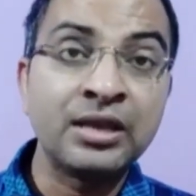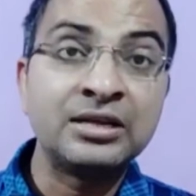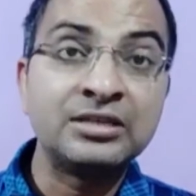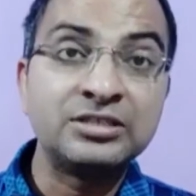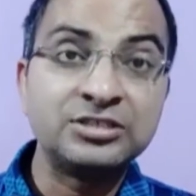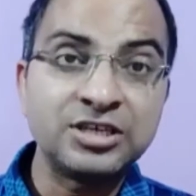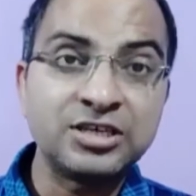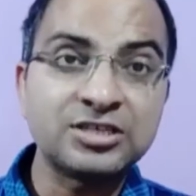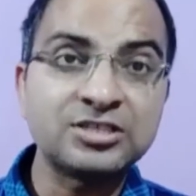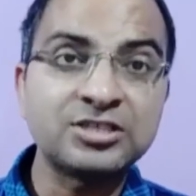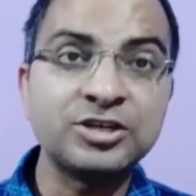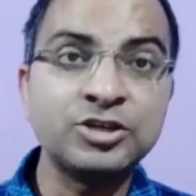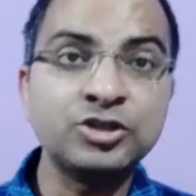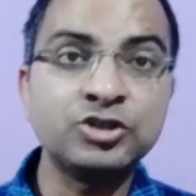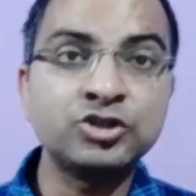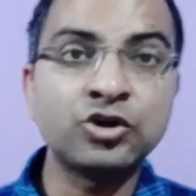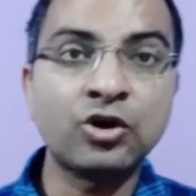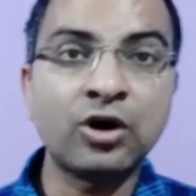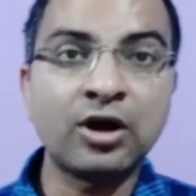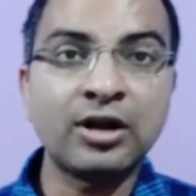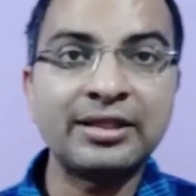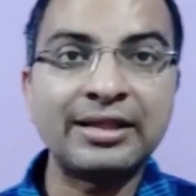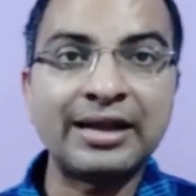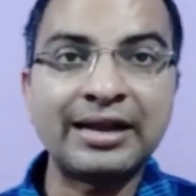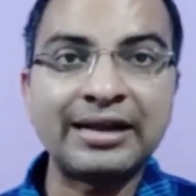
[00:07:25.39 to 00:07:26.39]
Just
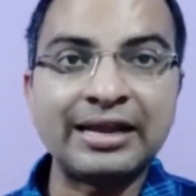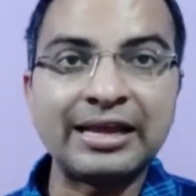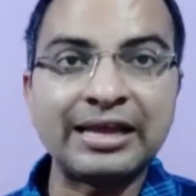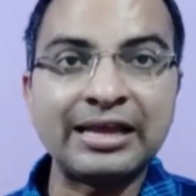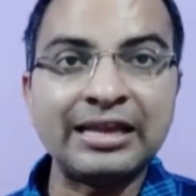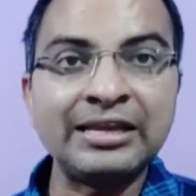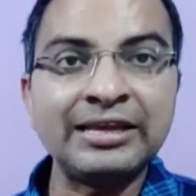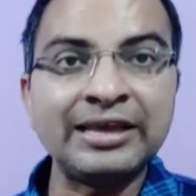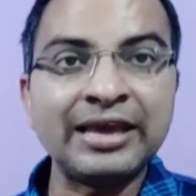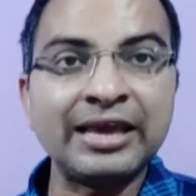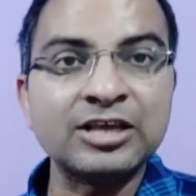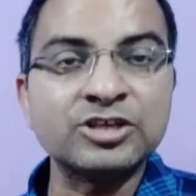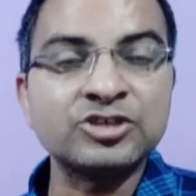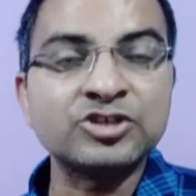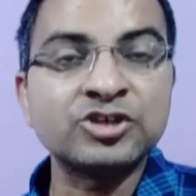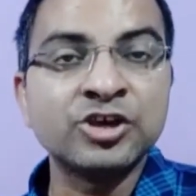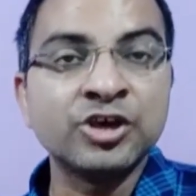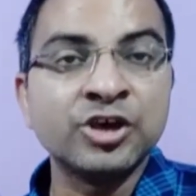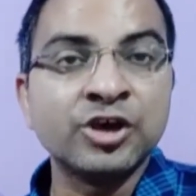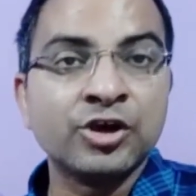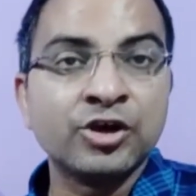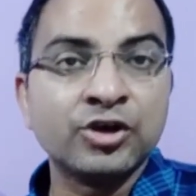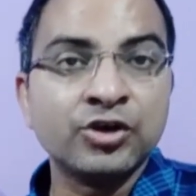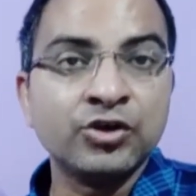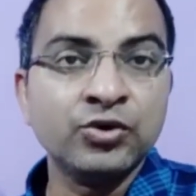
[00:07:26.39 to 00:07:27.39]
ensure that in case
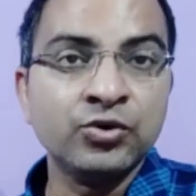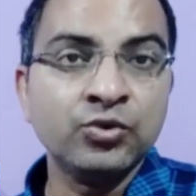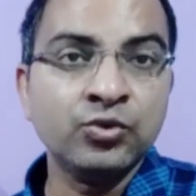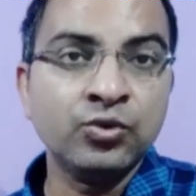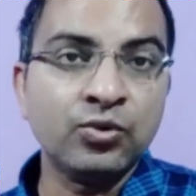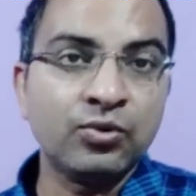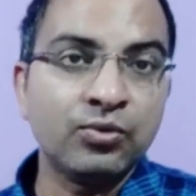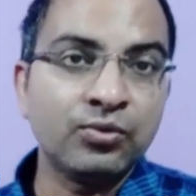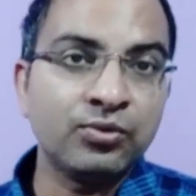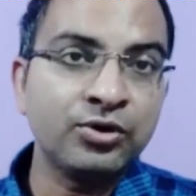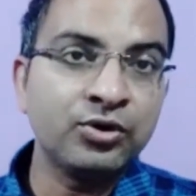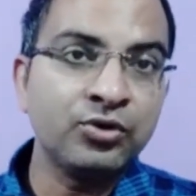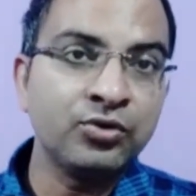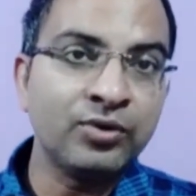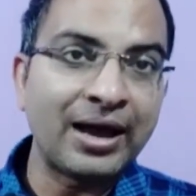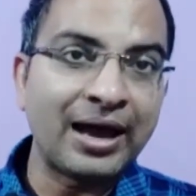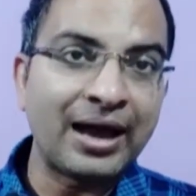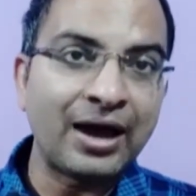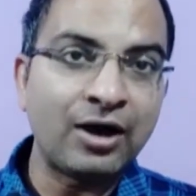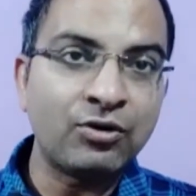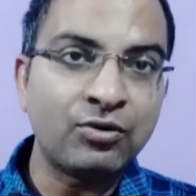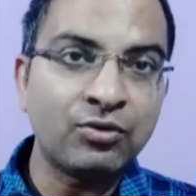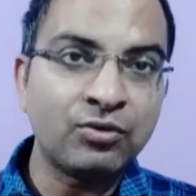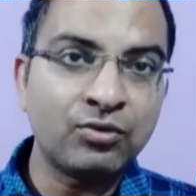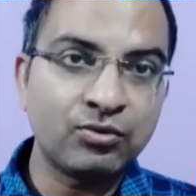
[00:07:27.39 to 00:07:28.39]
you
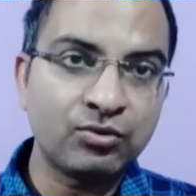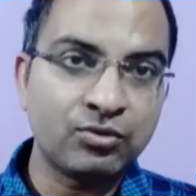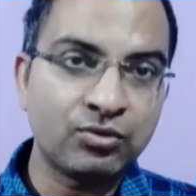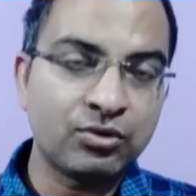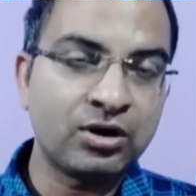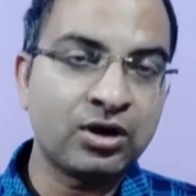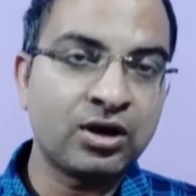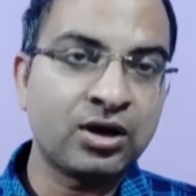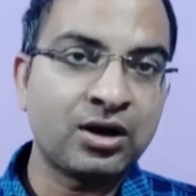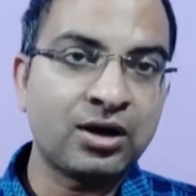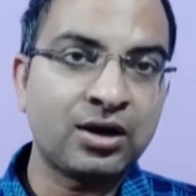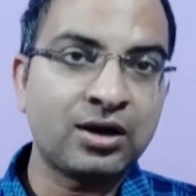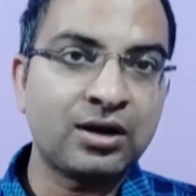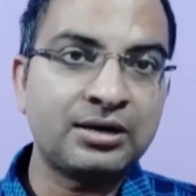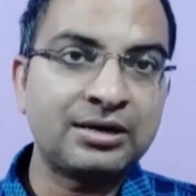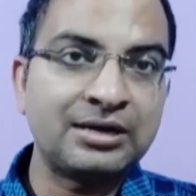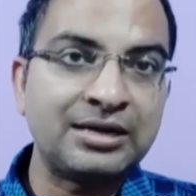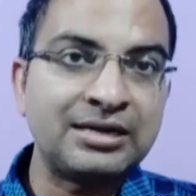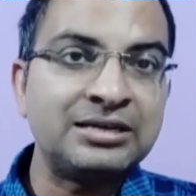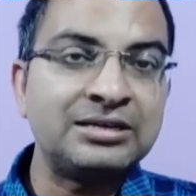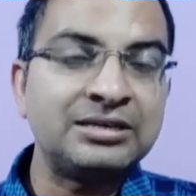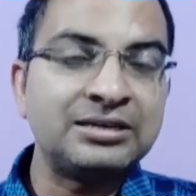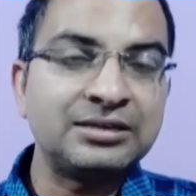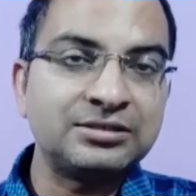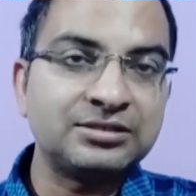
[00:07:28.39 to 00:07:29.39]
have
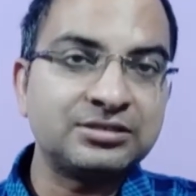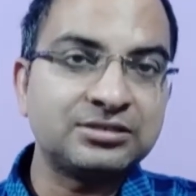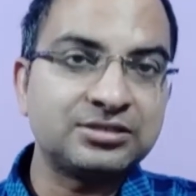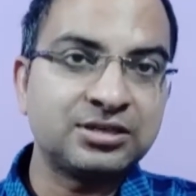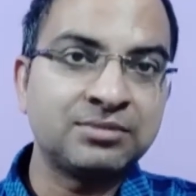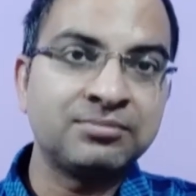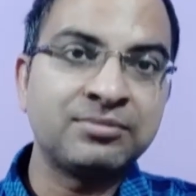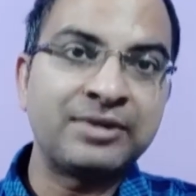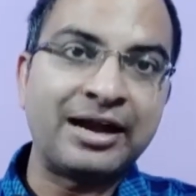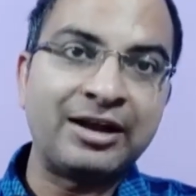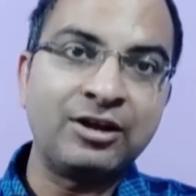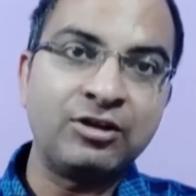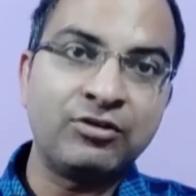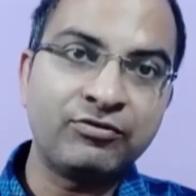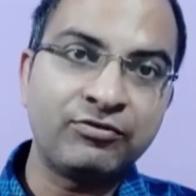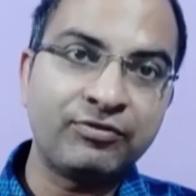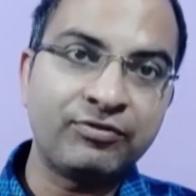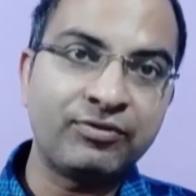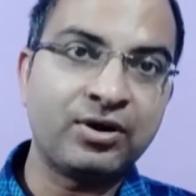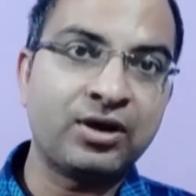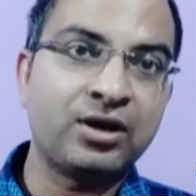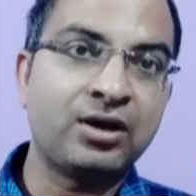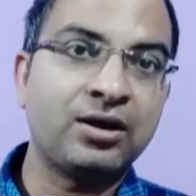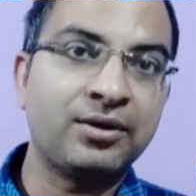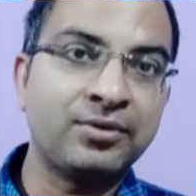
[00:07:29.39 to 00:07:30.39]
done some kind
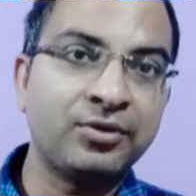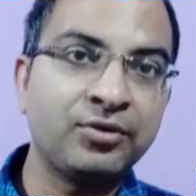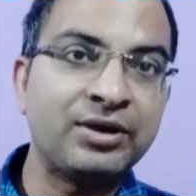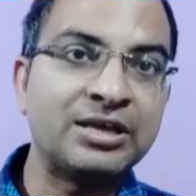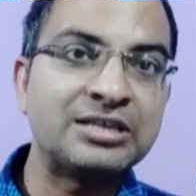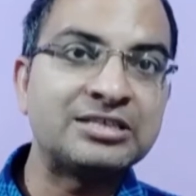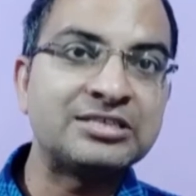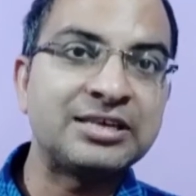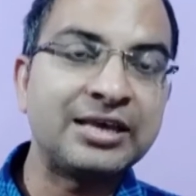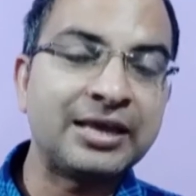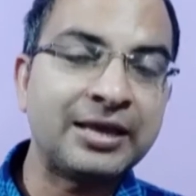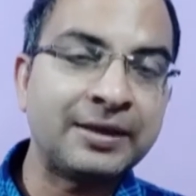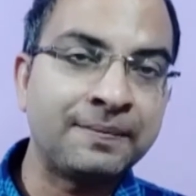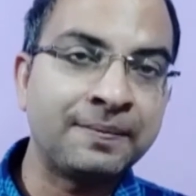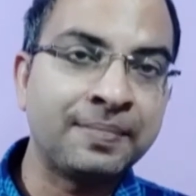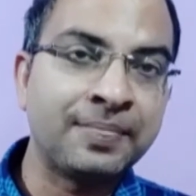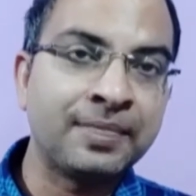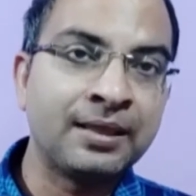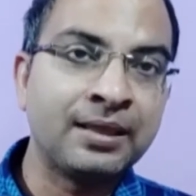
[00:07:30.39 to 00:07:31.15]
of you can say